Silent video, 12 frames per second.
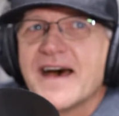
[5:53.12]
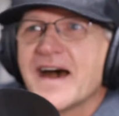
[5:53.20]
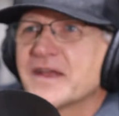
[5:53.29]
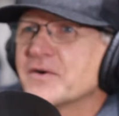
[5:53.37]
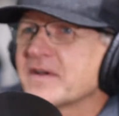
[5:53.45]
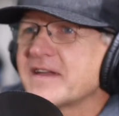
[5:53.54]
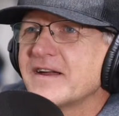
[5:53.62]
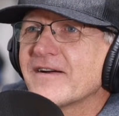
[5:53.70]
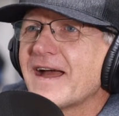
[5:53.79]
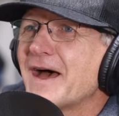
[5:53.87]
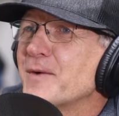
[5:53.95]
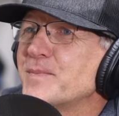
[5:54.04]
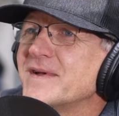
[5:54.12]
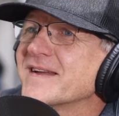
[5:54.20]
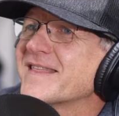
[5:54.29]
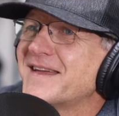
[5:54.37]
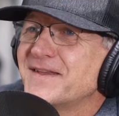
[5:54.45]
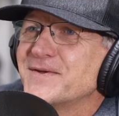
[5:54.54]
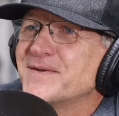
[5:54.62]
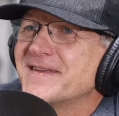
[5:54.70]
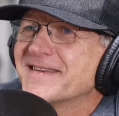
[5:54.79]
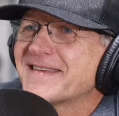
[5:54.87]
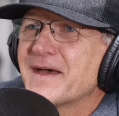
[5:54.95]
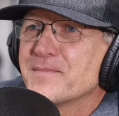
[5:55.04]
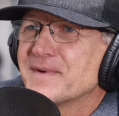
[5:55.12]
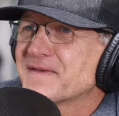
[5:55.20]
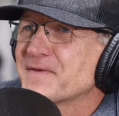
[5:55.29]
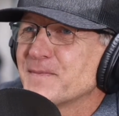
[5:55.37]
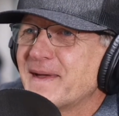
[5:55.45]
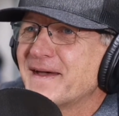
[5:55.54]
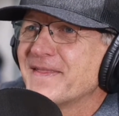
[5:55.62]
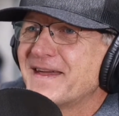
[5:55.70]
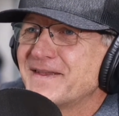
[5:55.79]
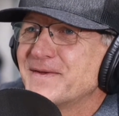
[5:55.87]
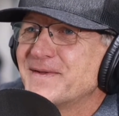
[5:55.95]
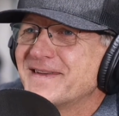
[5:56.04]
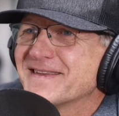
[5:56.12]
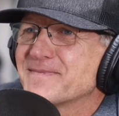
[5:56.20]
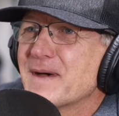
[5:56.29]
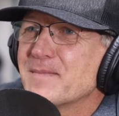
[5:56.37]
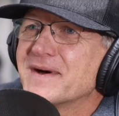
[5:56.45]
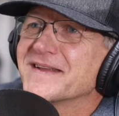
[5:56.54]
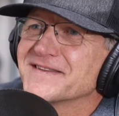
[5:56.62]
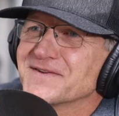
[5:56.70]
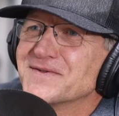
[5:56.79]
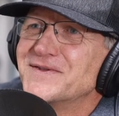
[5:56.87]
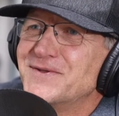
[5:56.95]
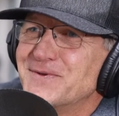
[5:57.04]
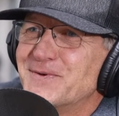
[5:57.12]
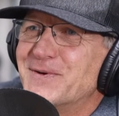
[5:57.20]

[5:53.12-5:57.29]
I don't care how big that dude is, how muscle bound that dude is. My money's on you.